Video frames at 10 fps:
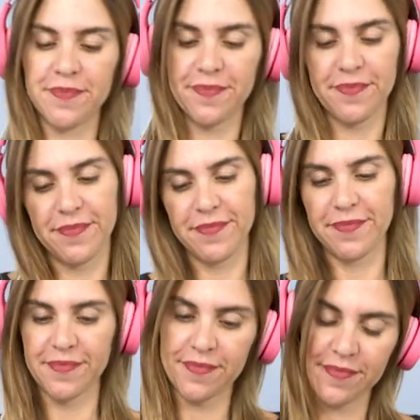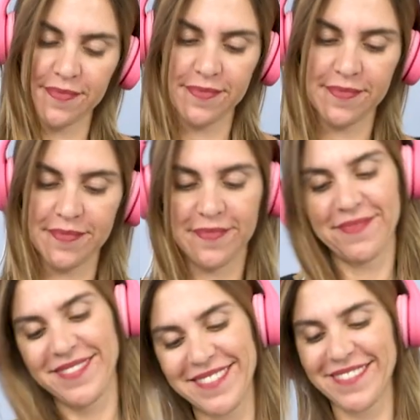listening to music, these
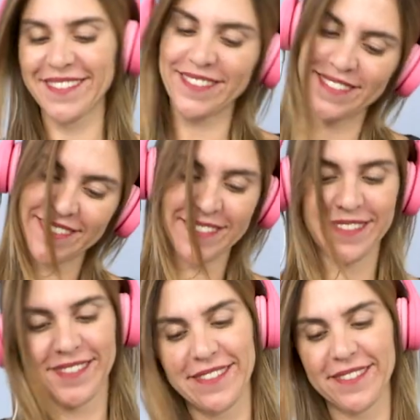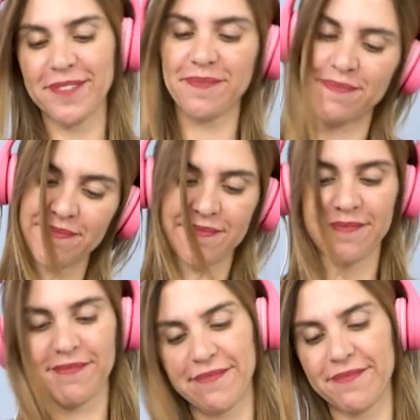headphones are a really great option for kids
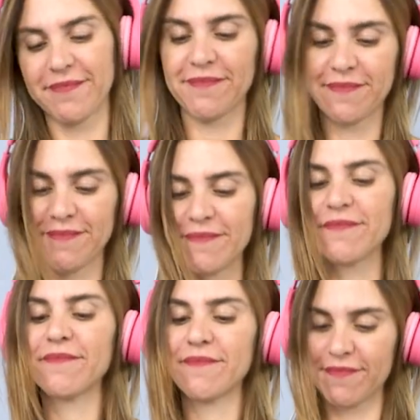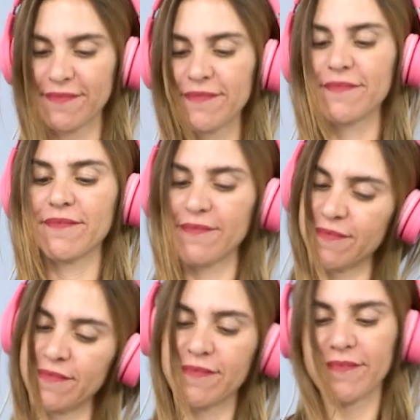to use with their tablets or other
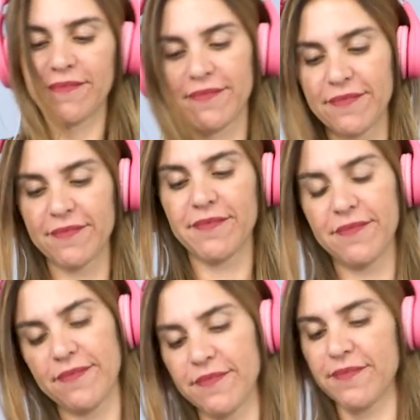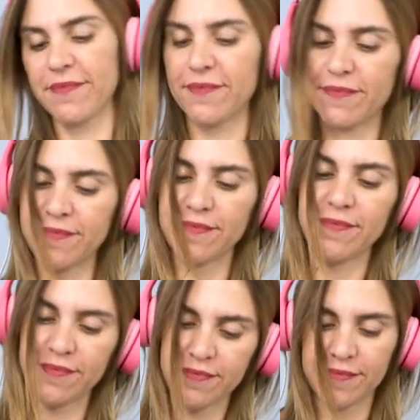electronic devices at home or
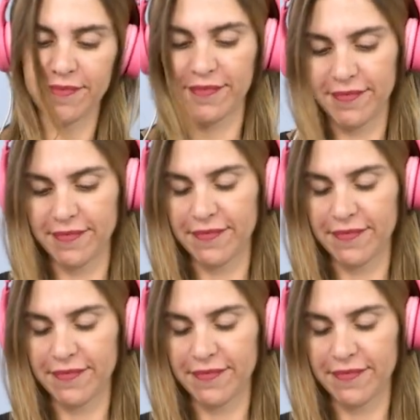on the go.